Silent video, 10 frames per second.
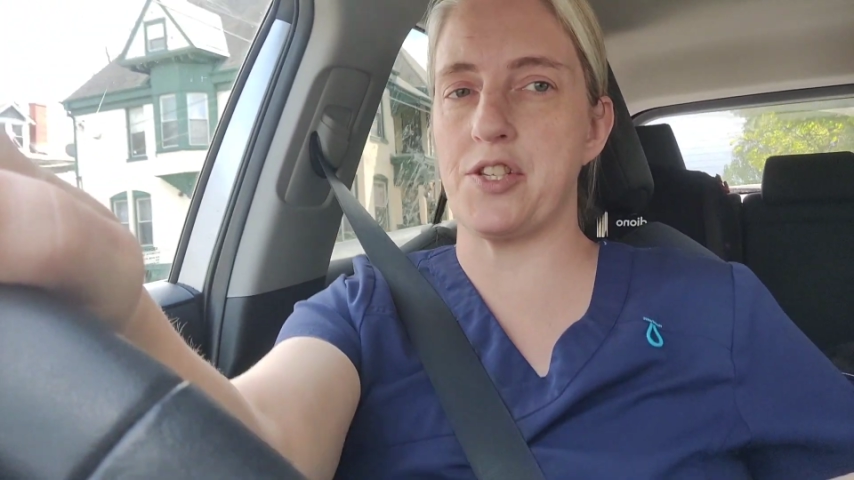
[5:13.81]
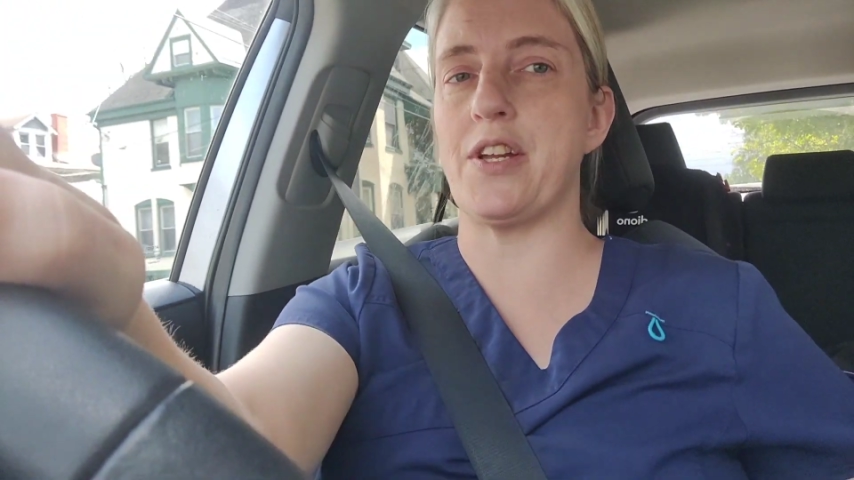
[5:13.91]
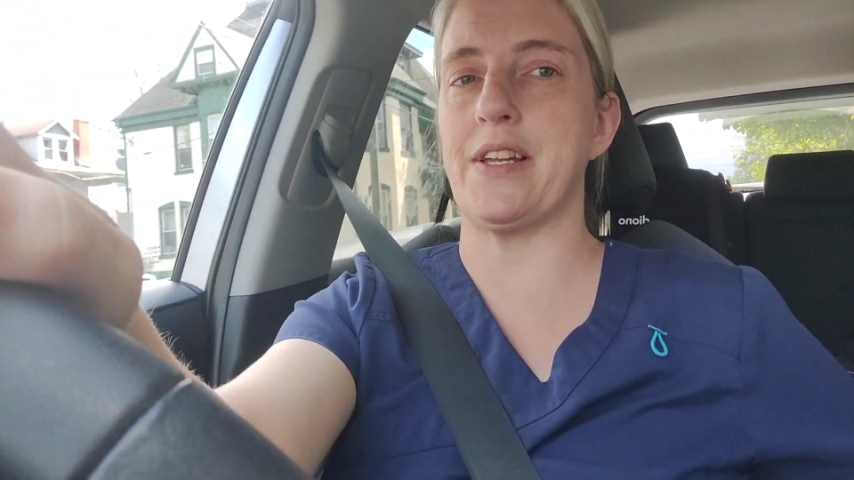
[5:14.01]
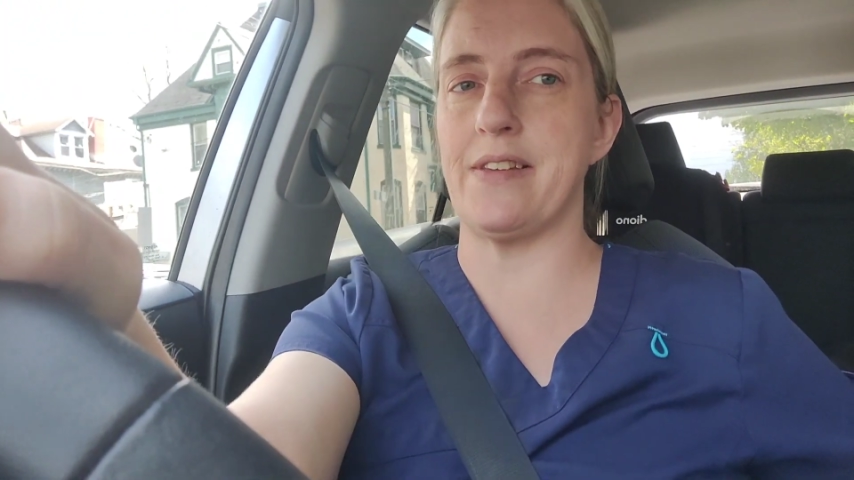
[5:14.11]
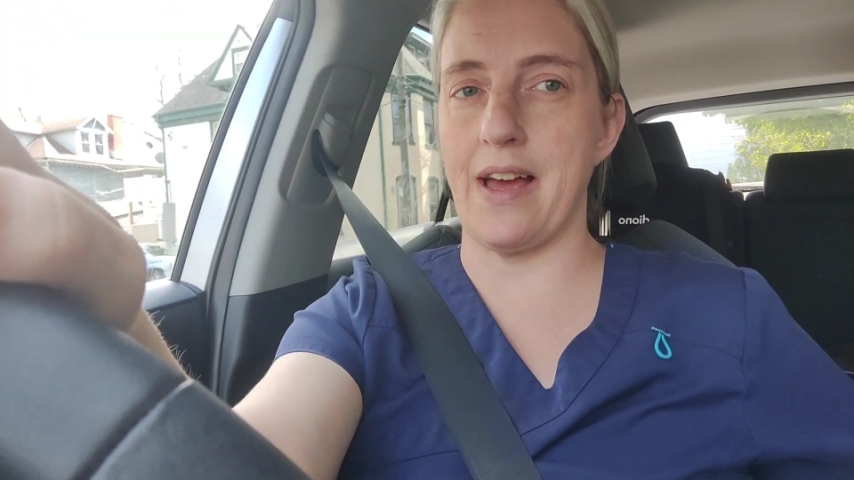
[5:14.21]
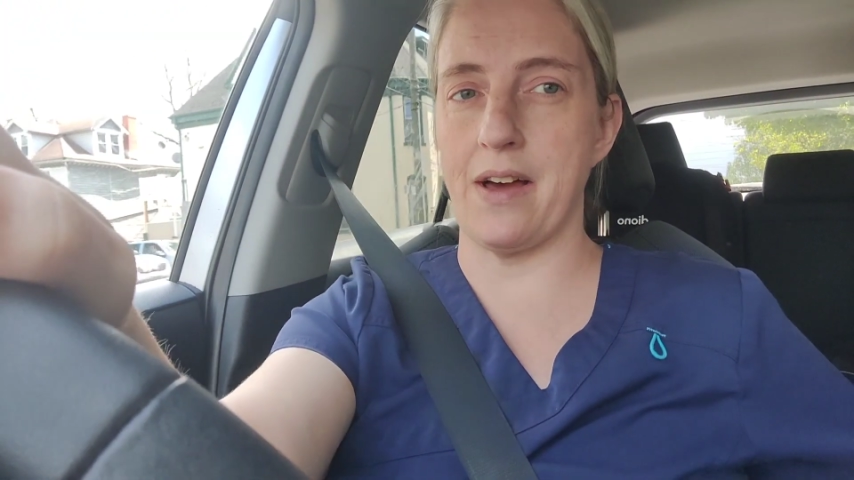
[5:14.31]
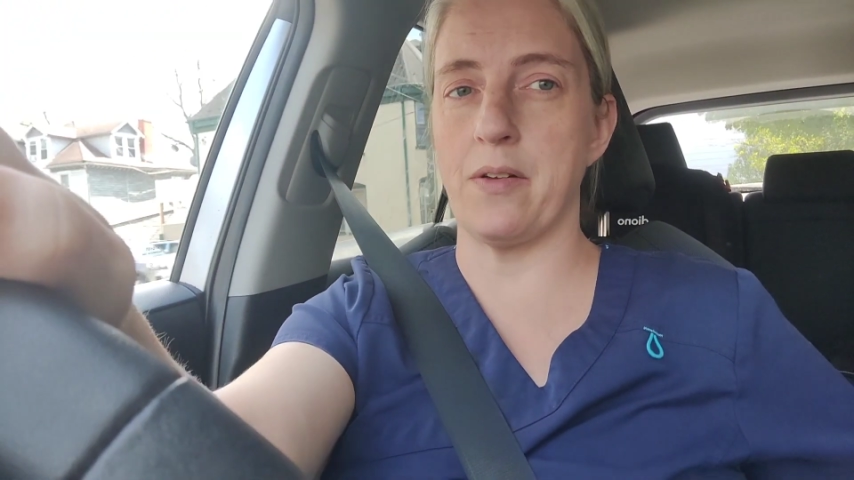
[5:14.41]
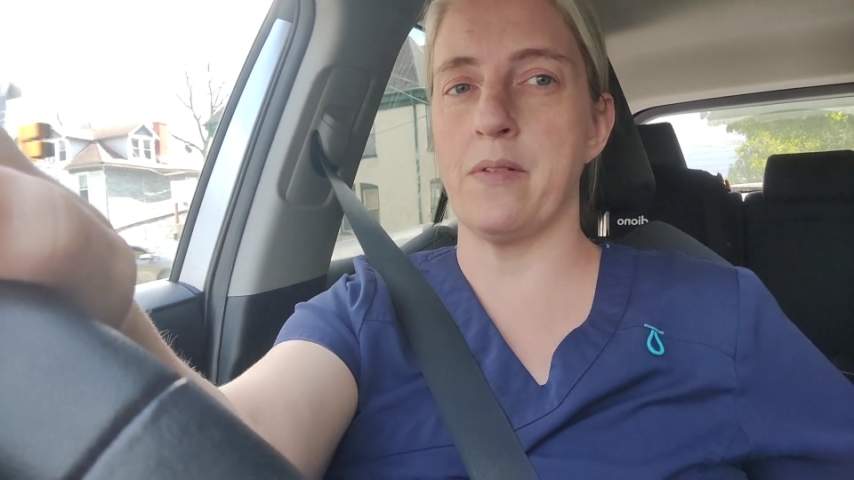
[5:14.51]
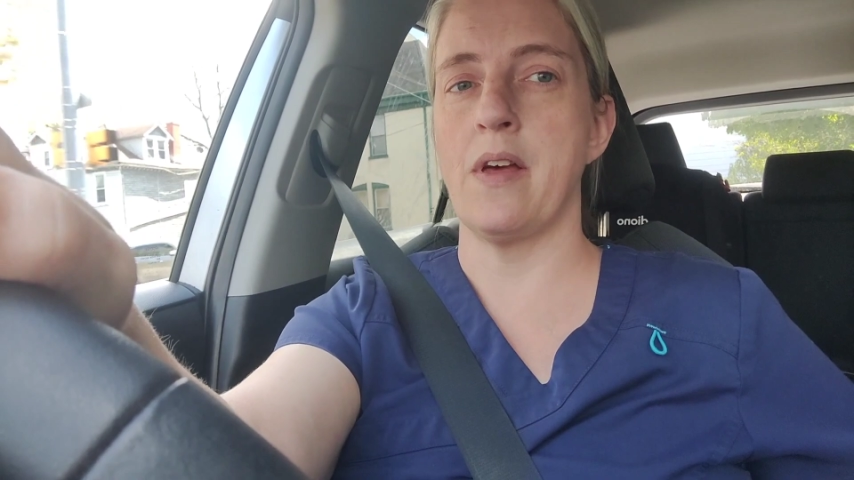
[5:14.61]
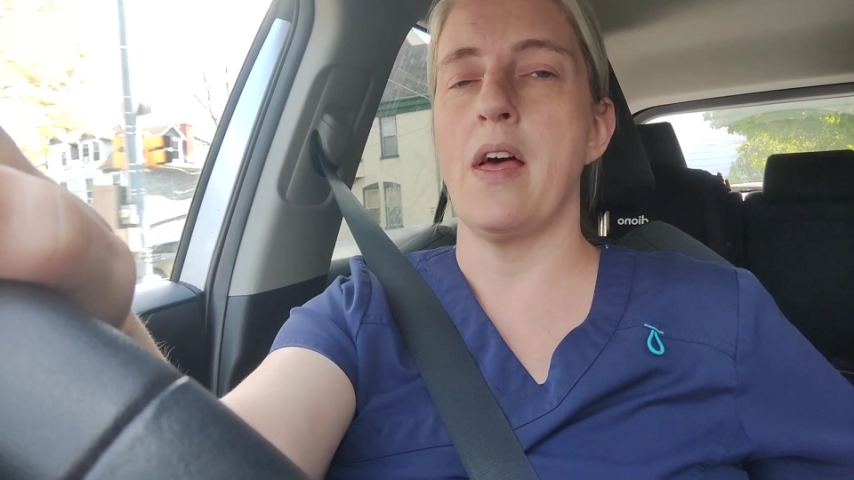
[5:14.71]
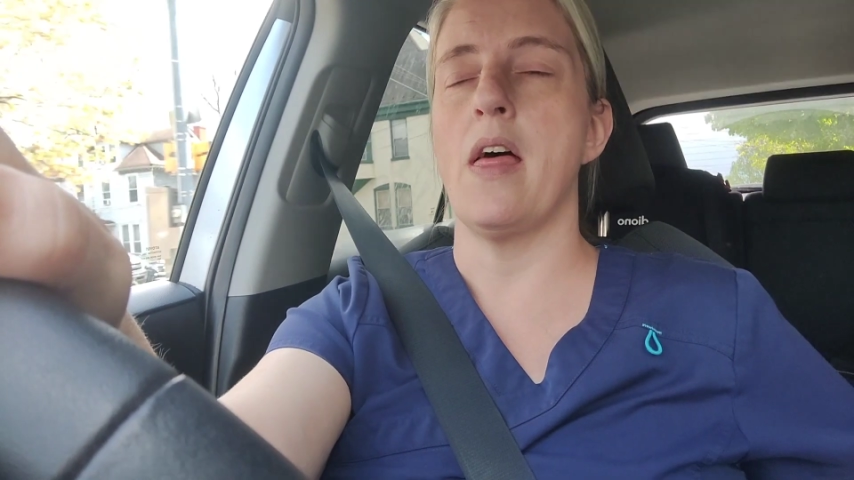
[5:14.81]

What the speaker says: shutting down.